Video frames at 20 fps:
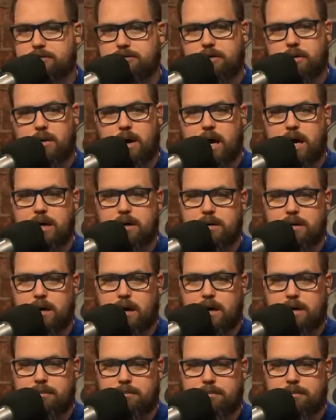So I
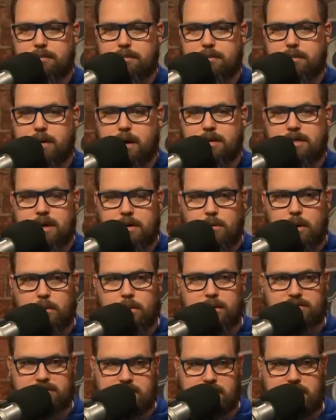I I think what
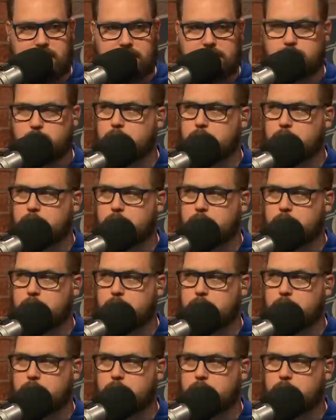we've seen is